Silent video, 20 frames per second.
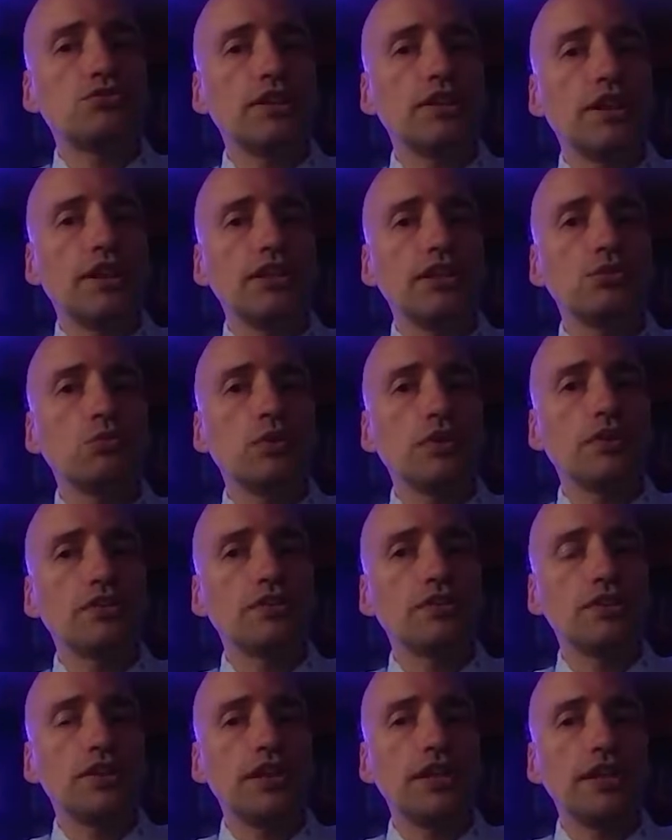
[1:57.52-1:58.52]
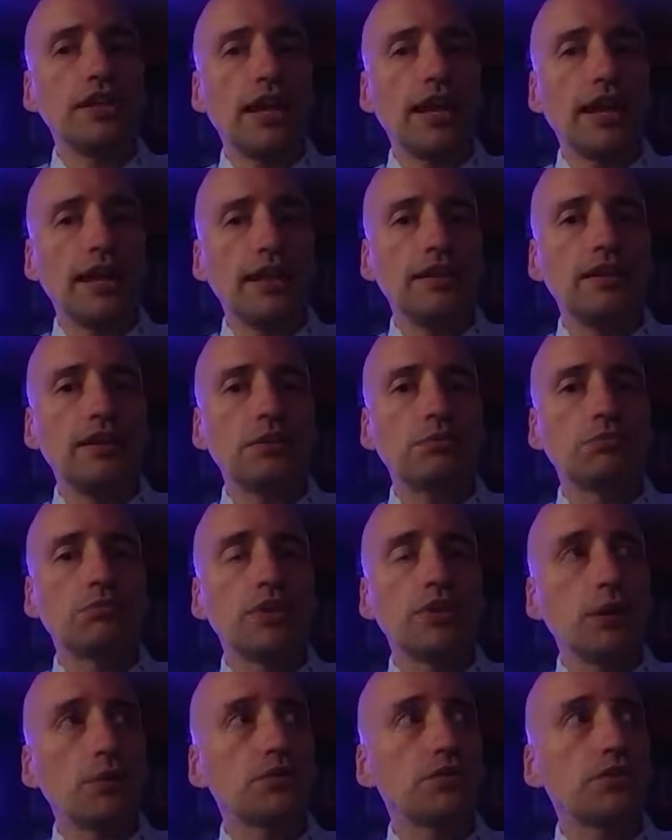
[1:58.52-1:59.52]
that you will see in the
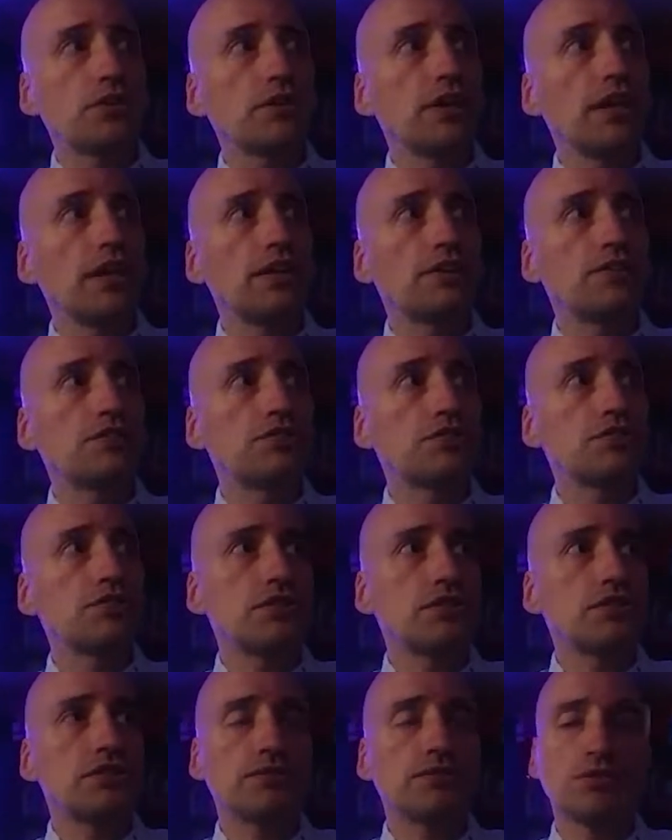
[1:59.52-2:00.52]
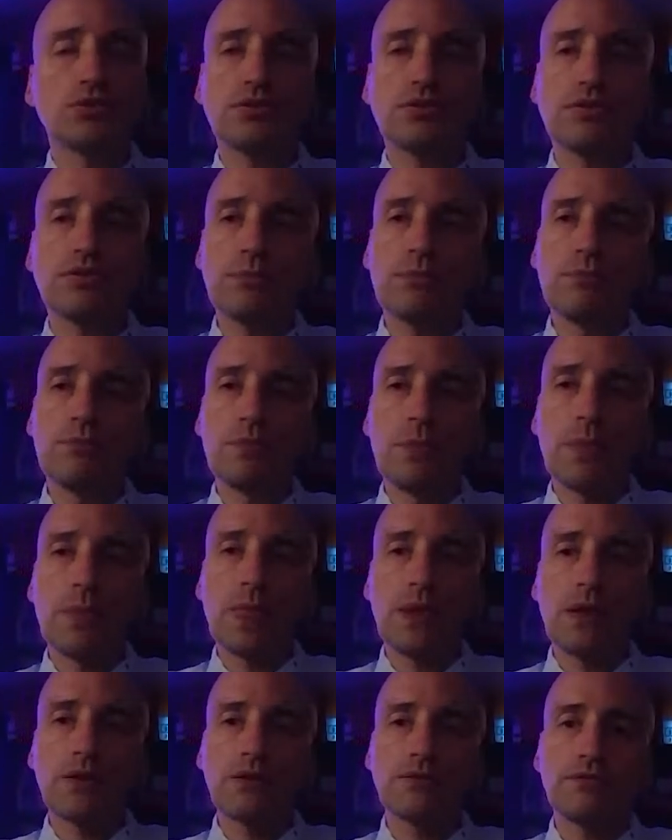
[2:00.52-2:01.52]
browser is just a sort of a
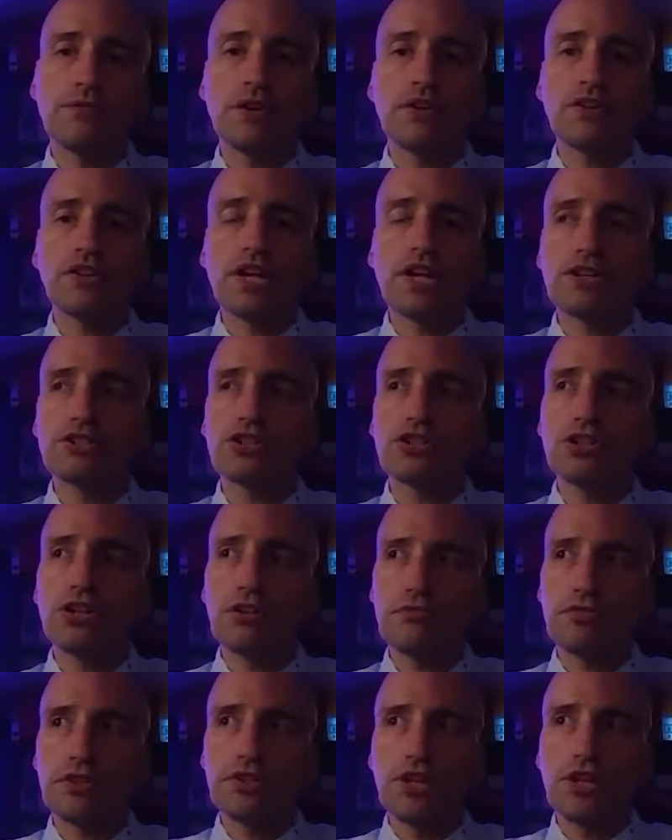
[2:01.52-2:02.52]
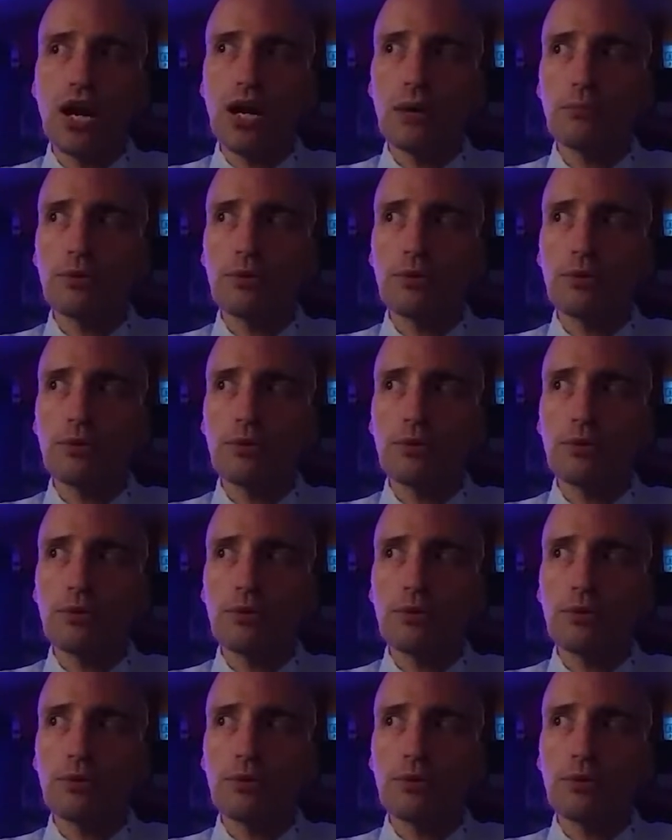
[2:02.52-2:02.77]
variation of the DOM.